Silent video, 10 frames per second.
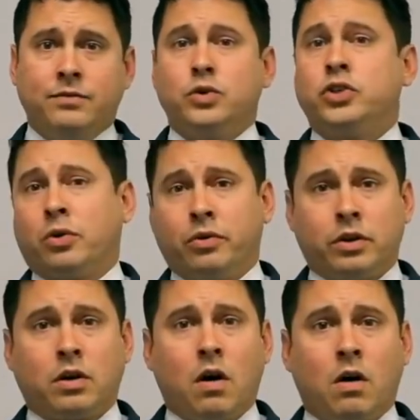no children
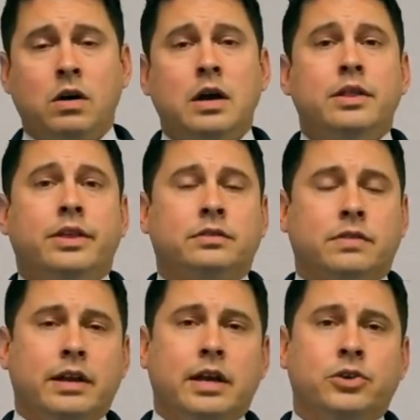in the car, things of
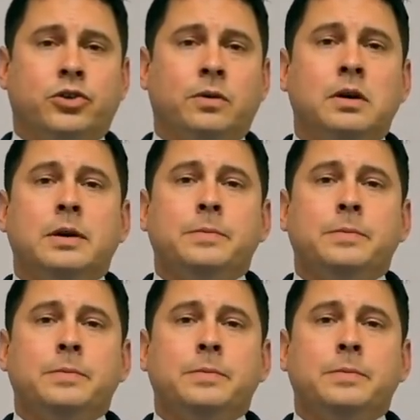that nature.